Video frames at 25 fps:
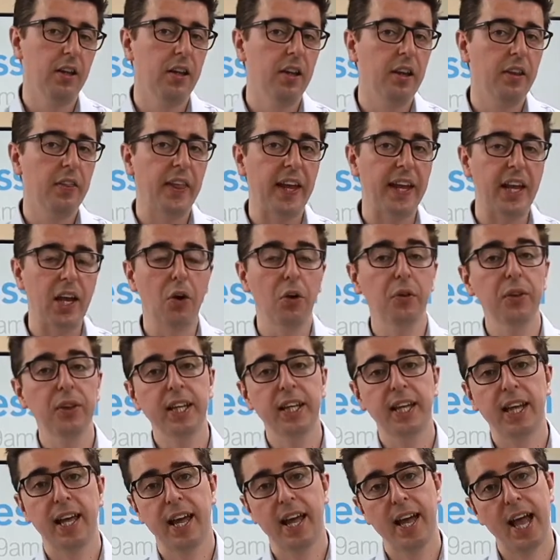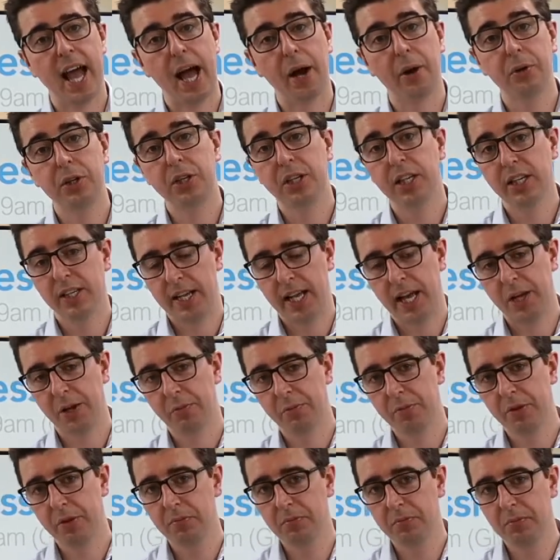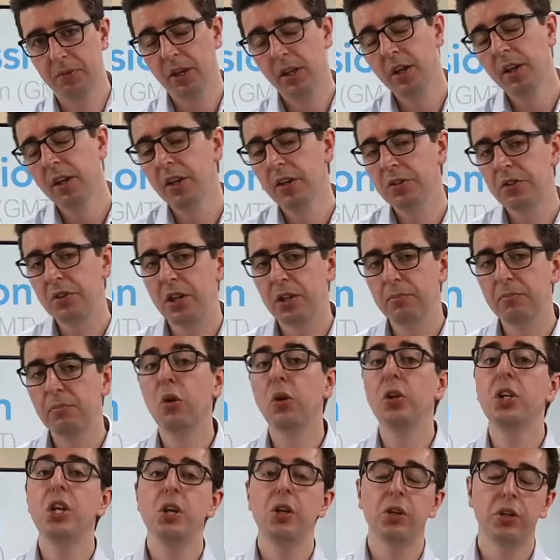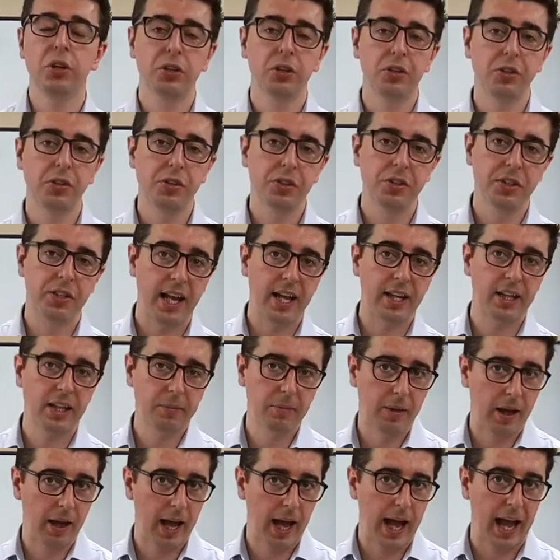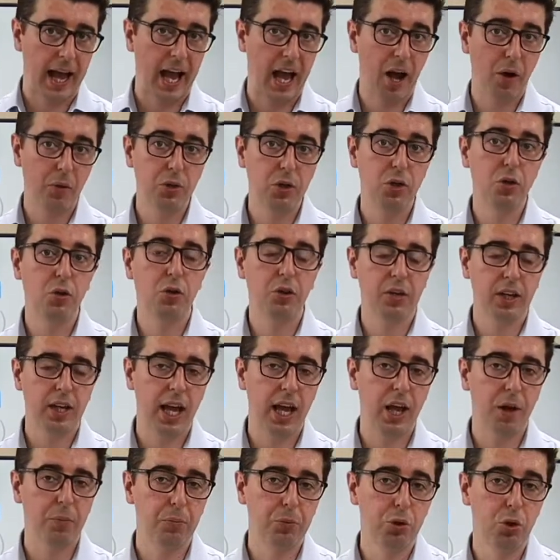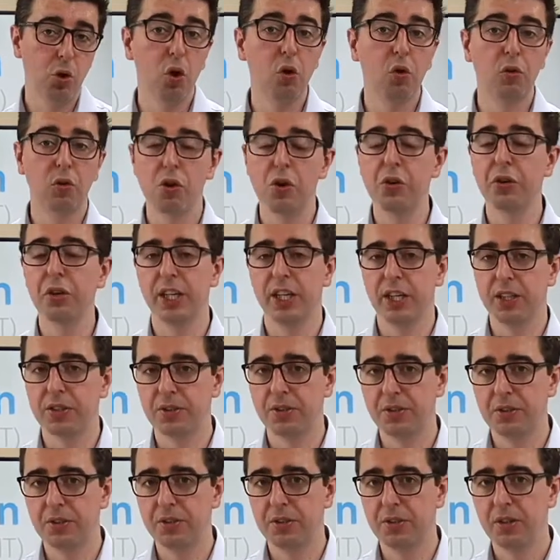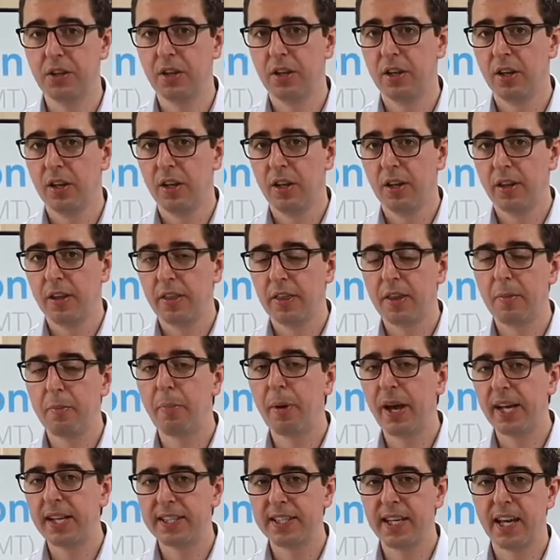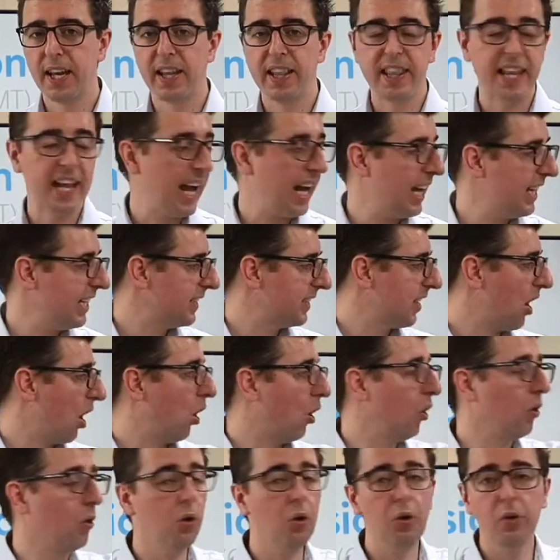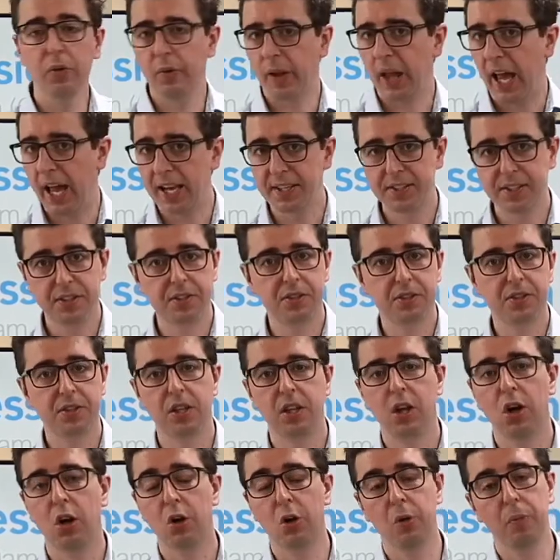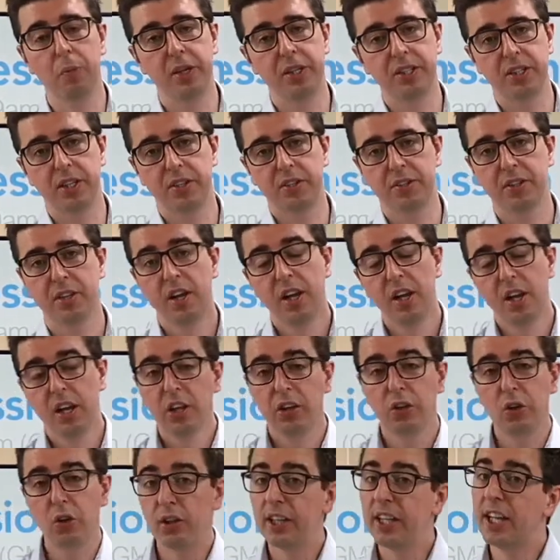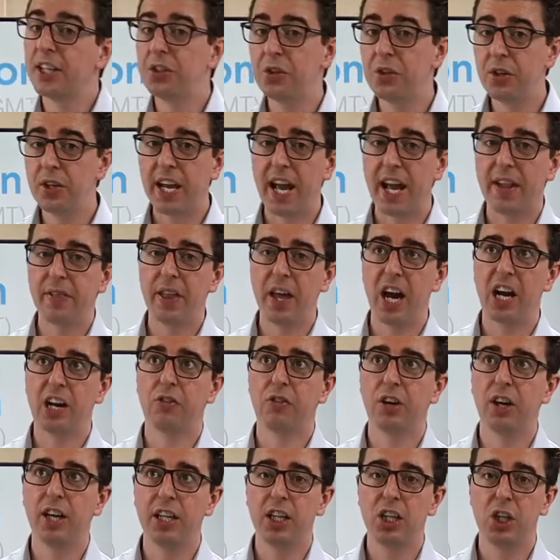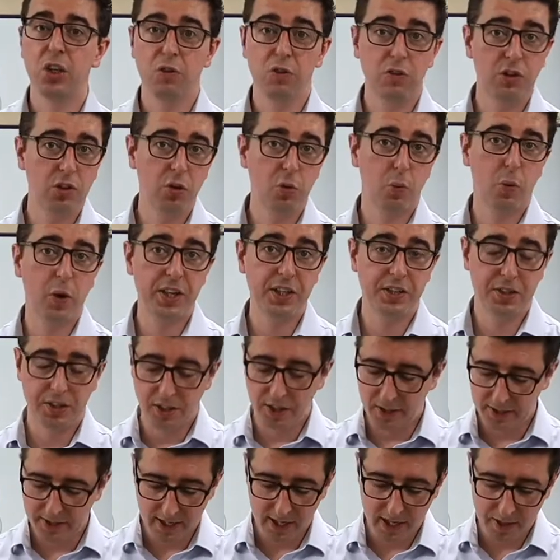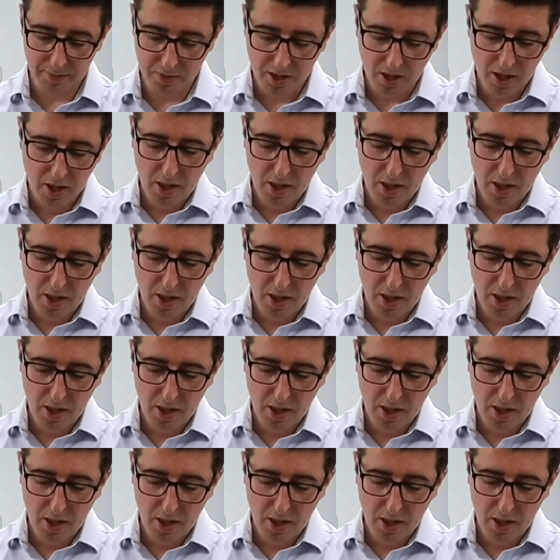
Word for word: They only care how you can help them. So the more you can understand about how you can help your audience, the better. And that is the whole essence of the whole business. But unless you get that right, you're wasting your time.